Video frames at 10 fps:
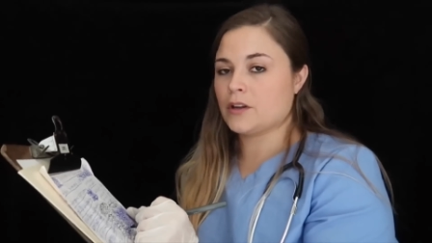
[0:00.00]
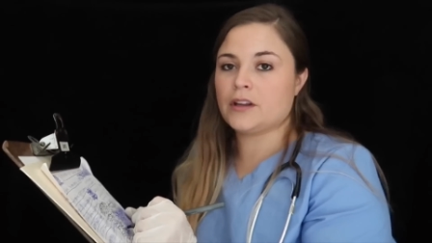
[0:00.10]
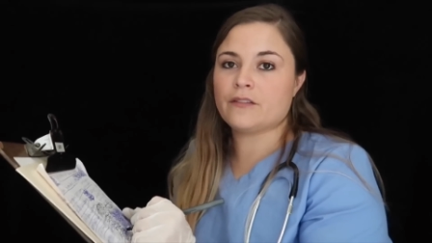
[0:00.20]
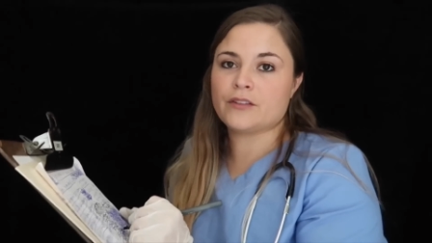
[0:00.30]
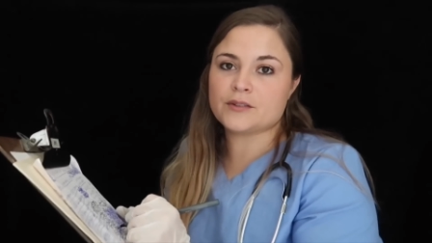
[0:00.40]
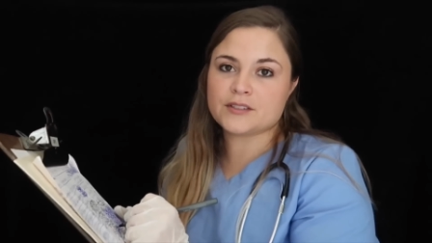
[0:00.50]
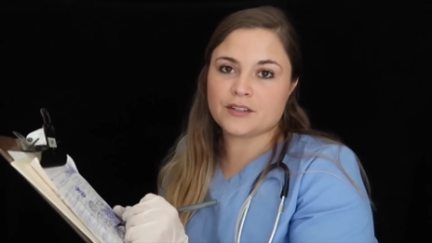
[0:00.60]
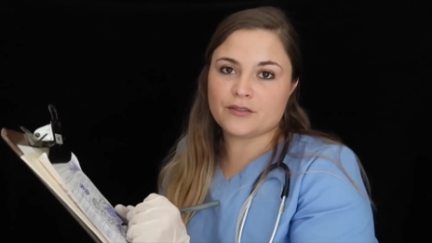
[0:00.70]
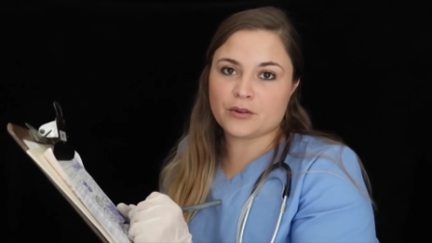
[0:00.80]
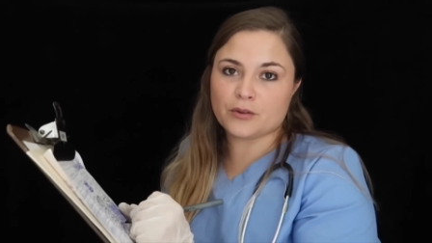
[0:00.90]
Were any of
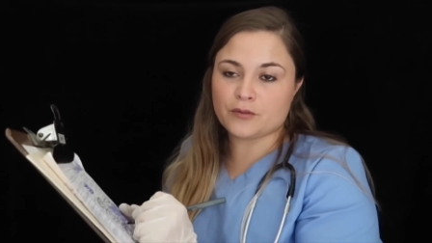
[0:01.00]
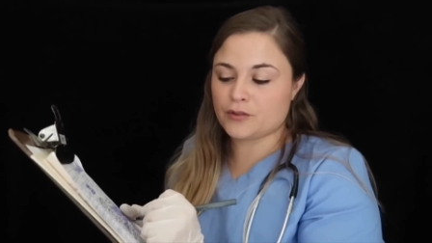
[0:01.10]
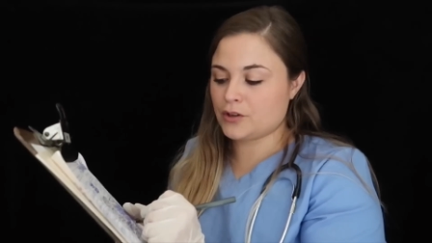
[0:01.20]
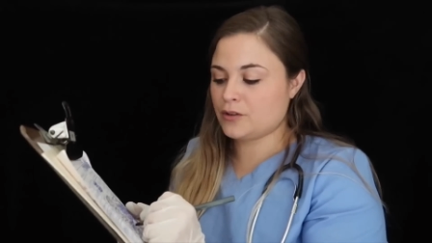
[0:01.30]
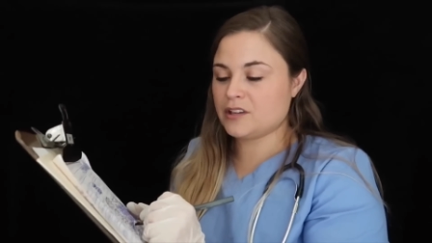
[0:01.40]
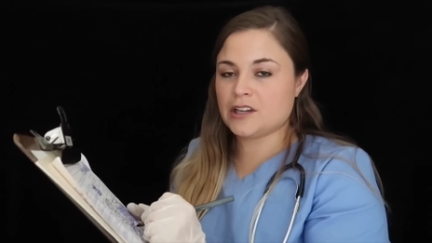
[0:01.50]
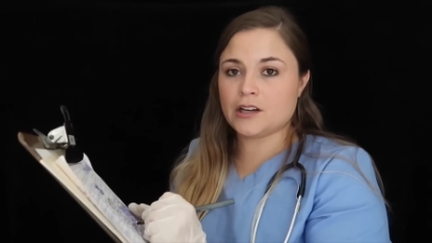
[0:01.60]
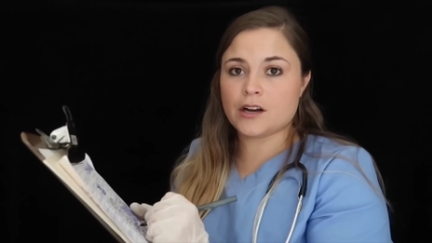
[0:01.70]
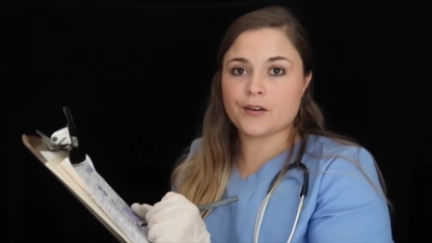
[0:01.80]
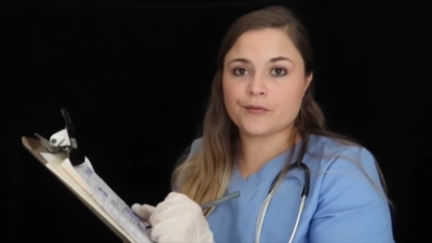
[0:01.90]
those difficult for you to
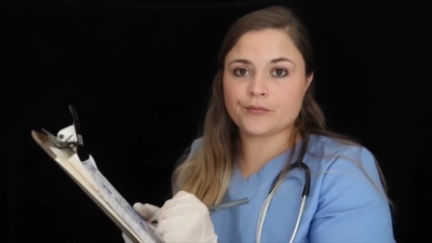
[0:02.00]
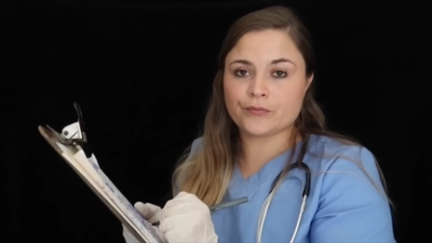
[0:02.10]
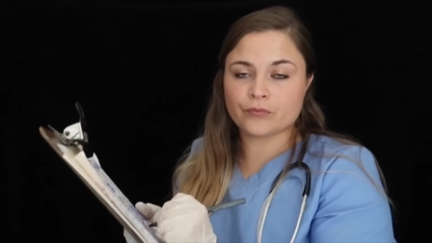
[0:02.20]
hear?